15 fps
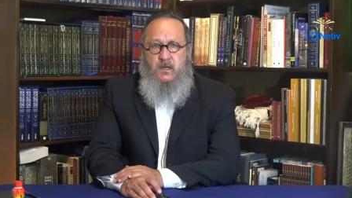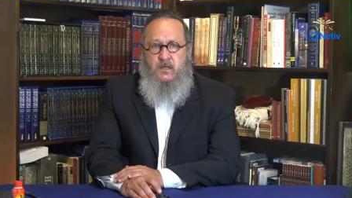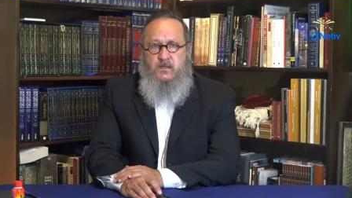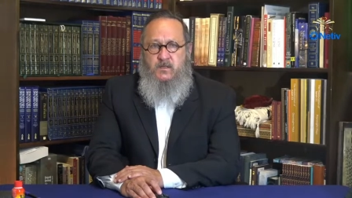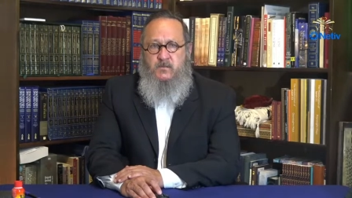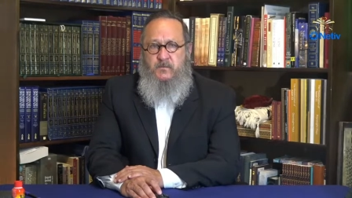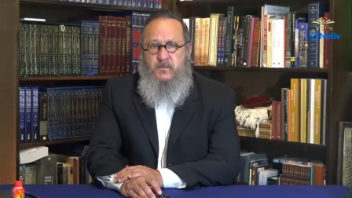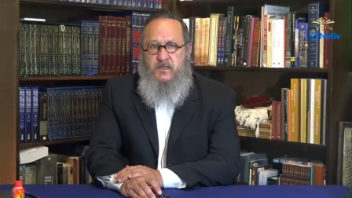
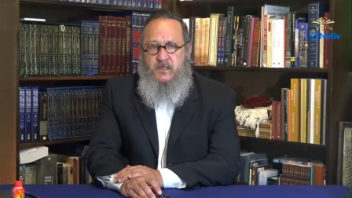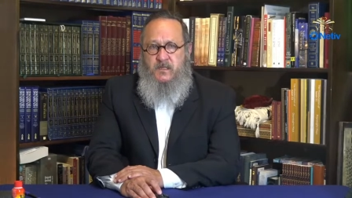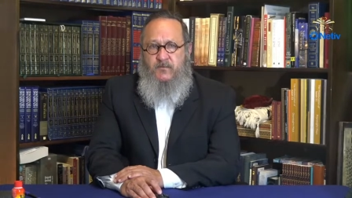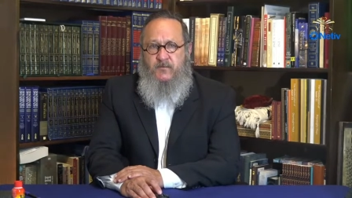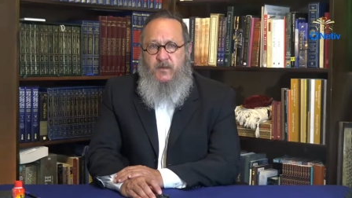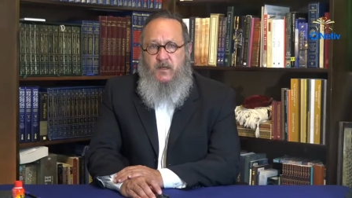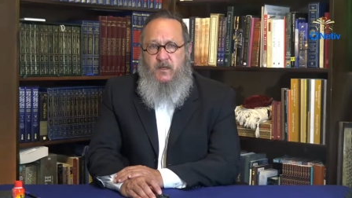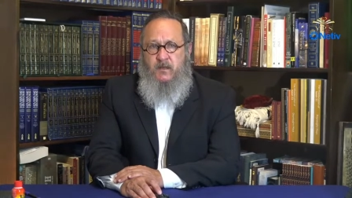
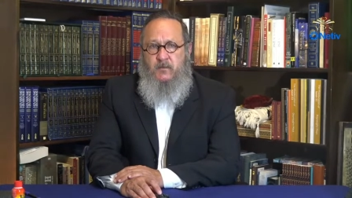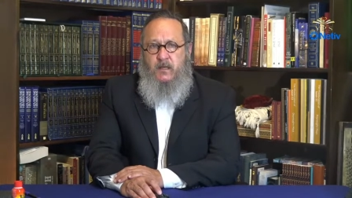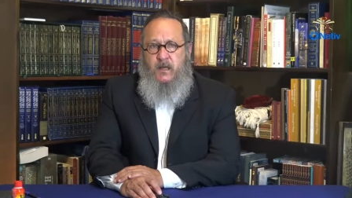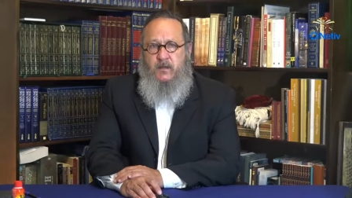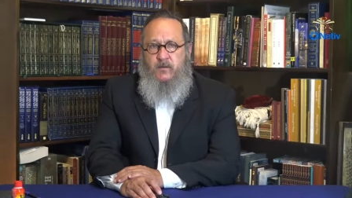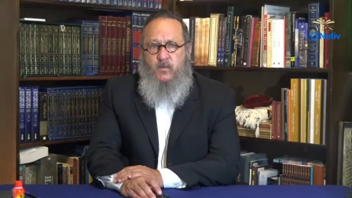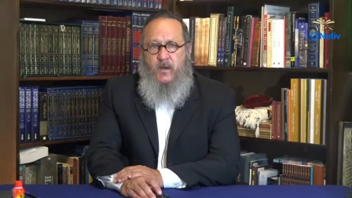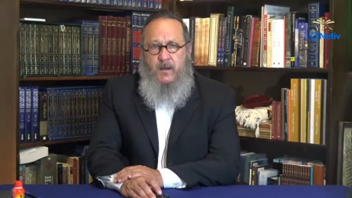specific,
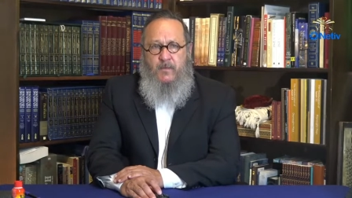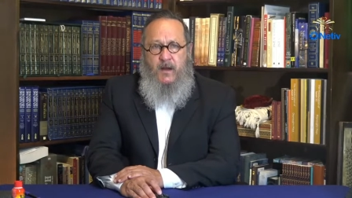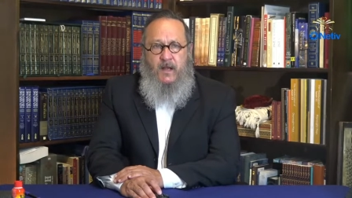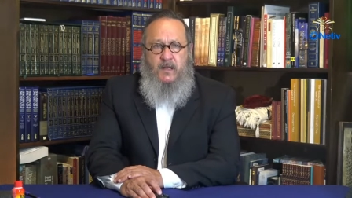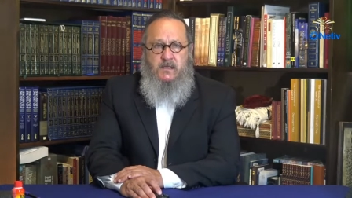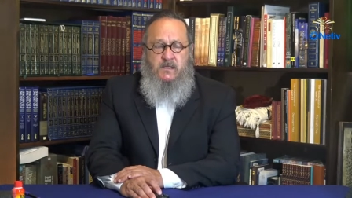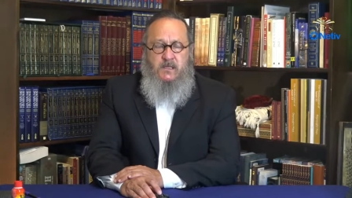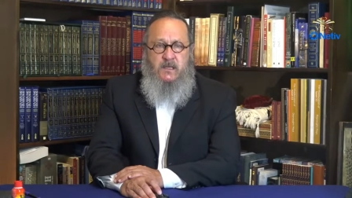and
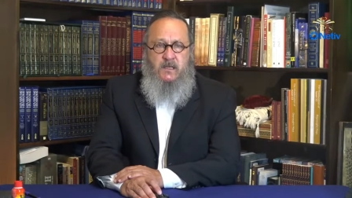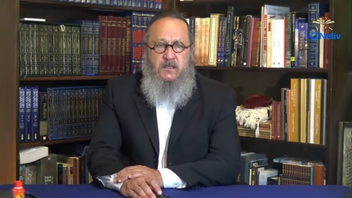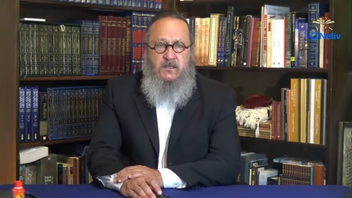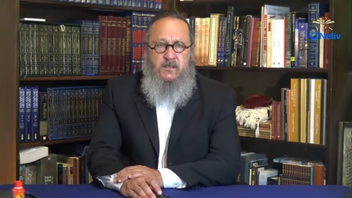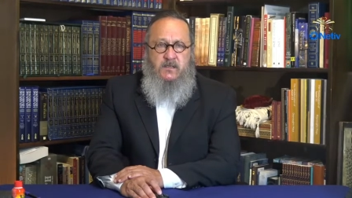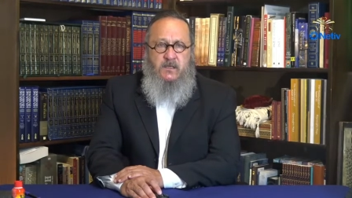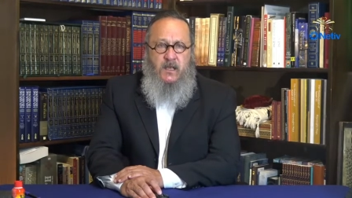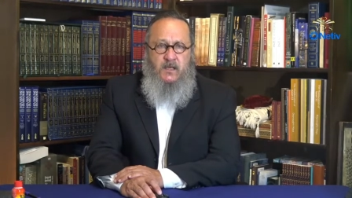rabbis in
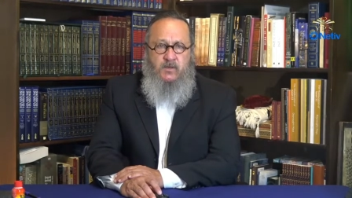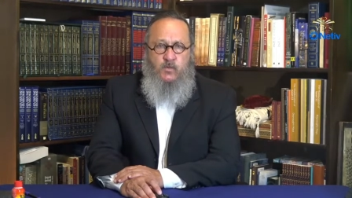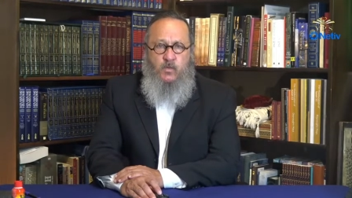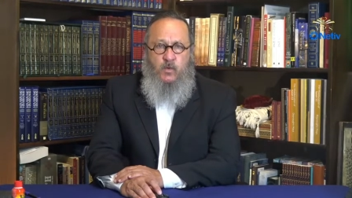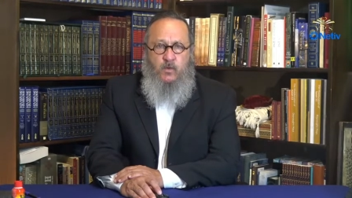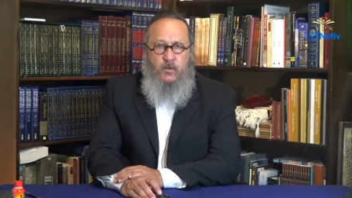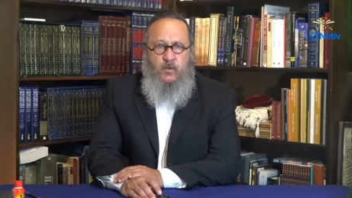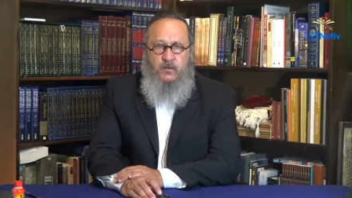today's
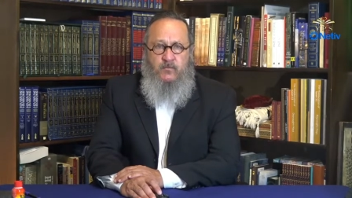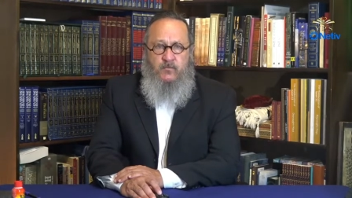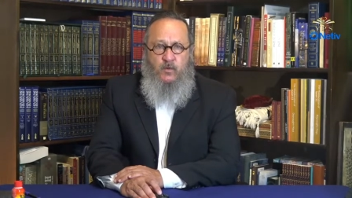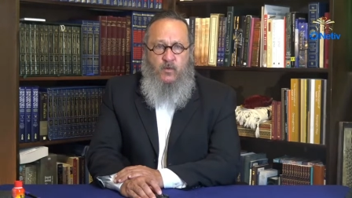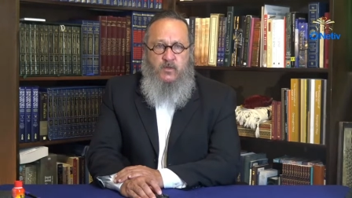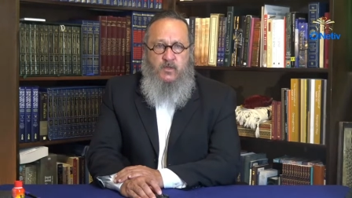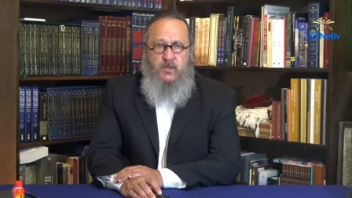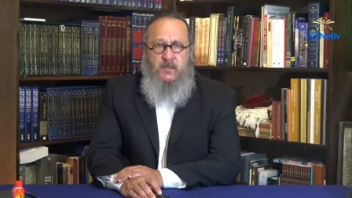world,
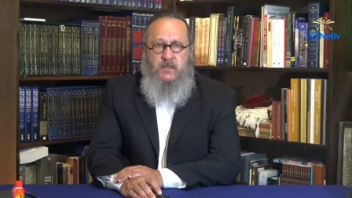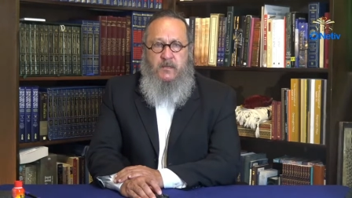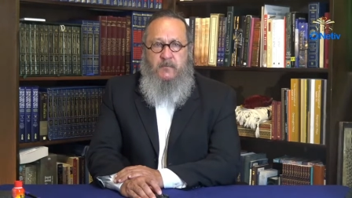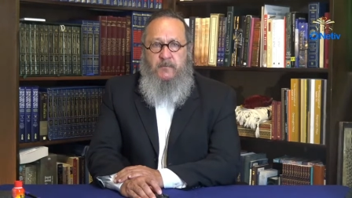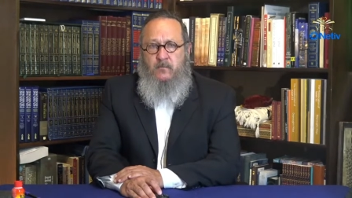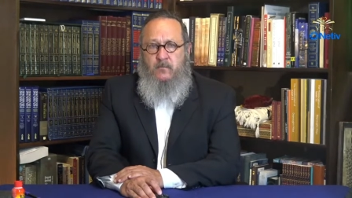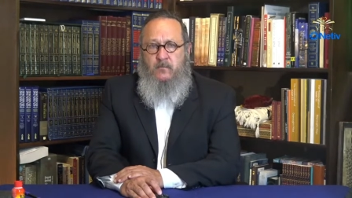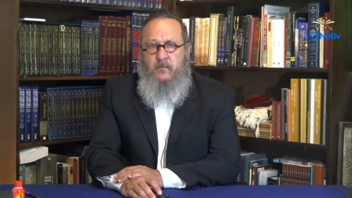
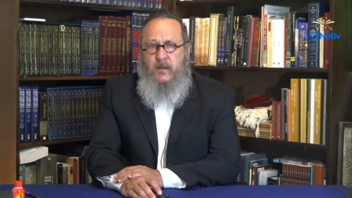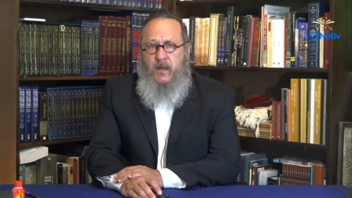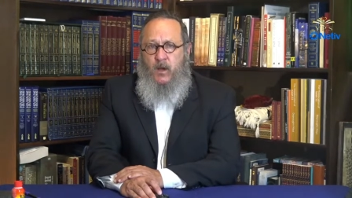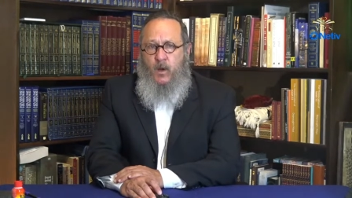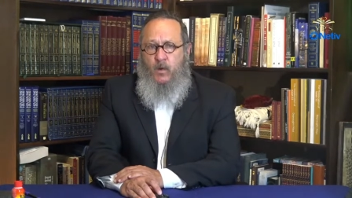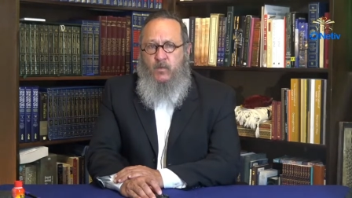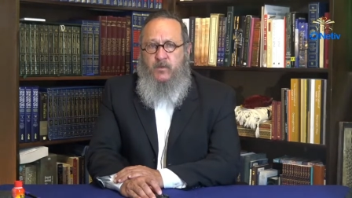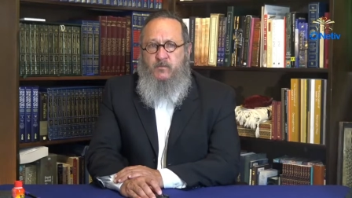unfortunately, may
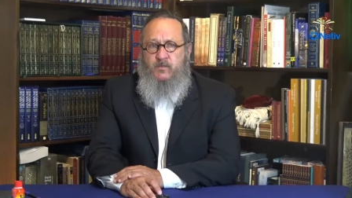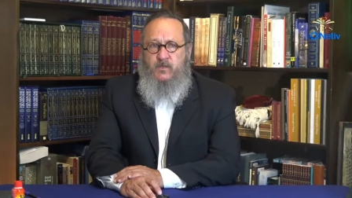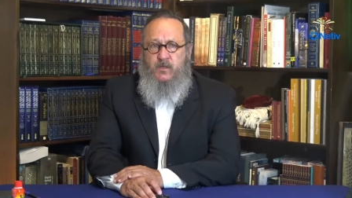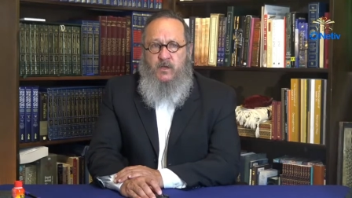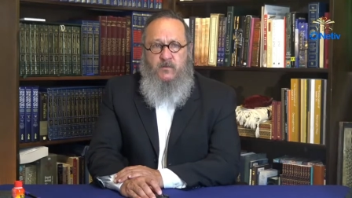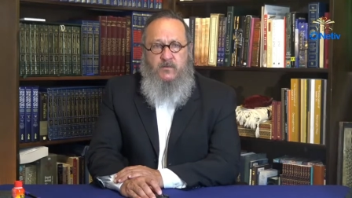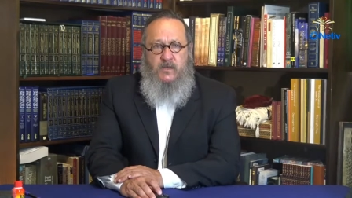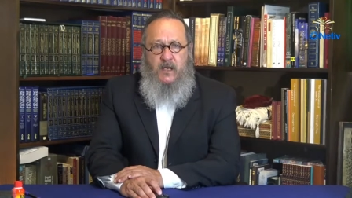hold
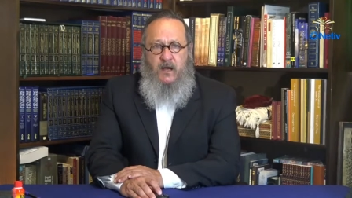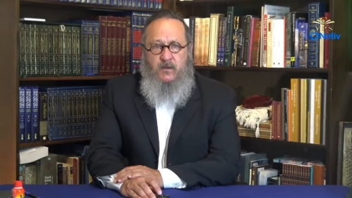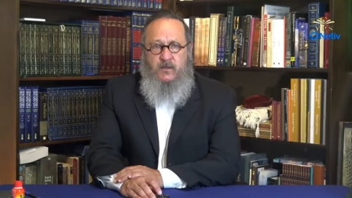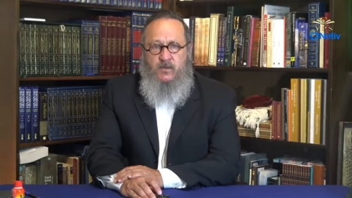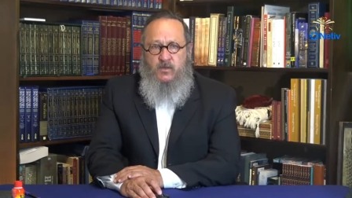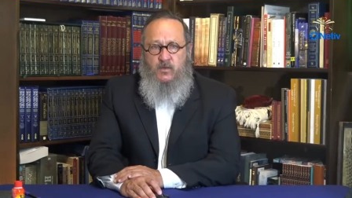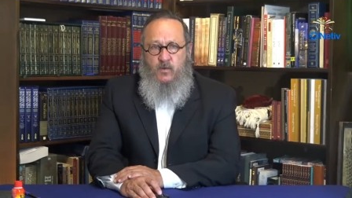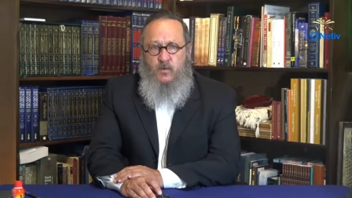themselves out
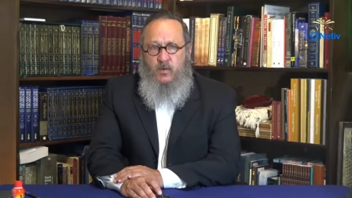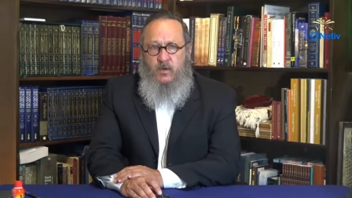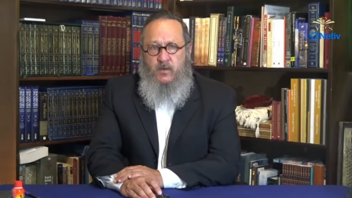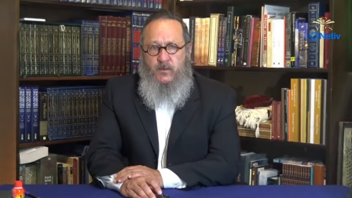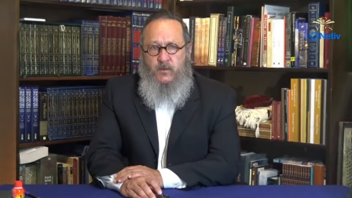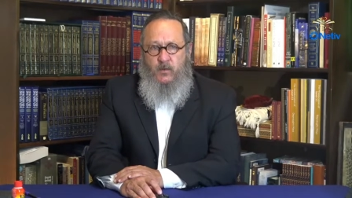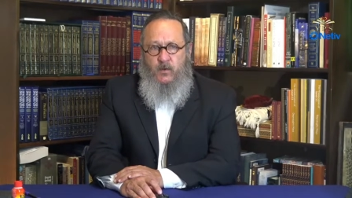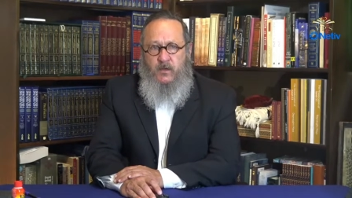as Torah
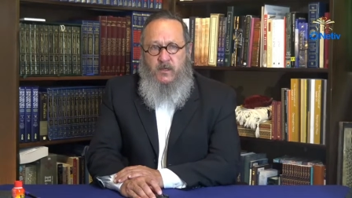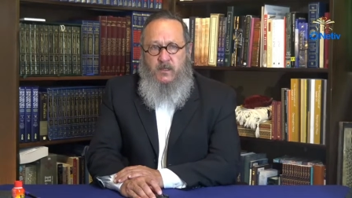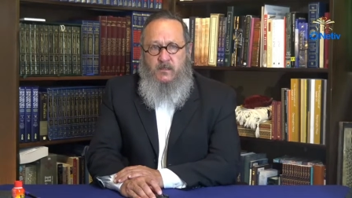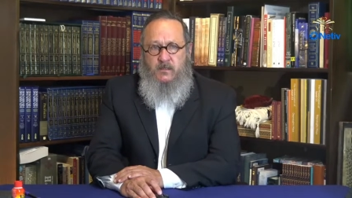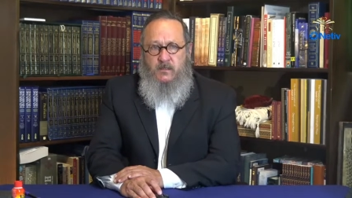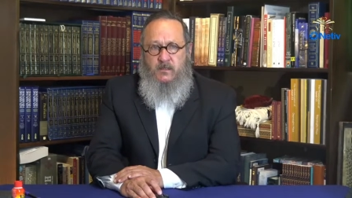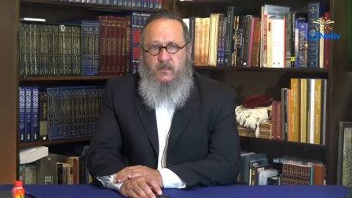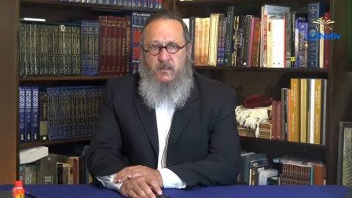
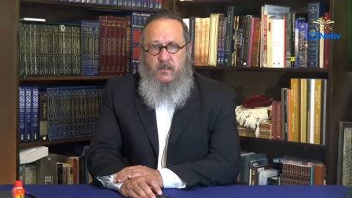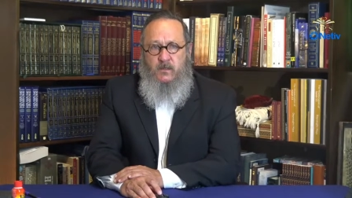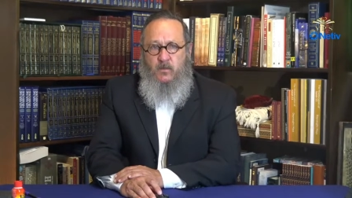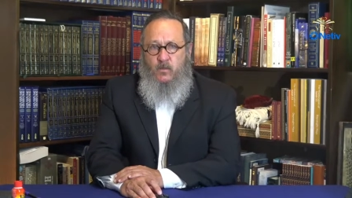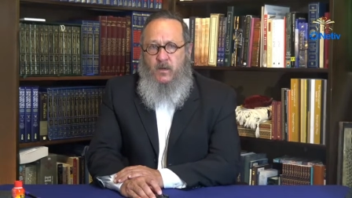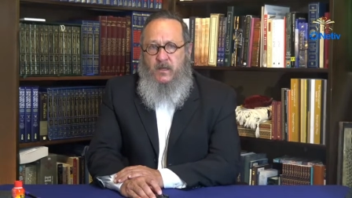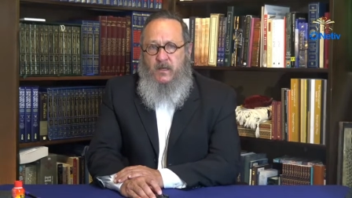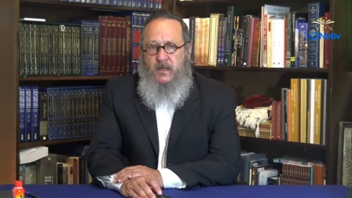authorities
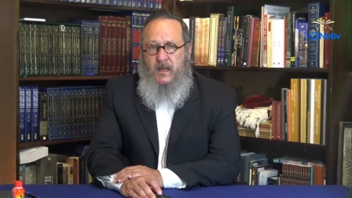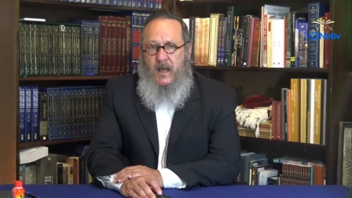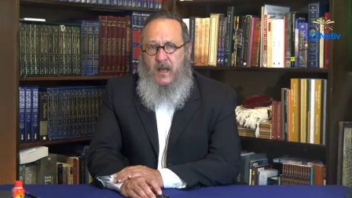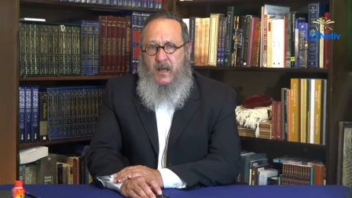when in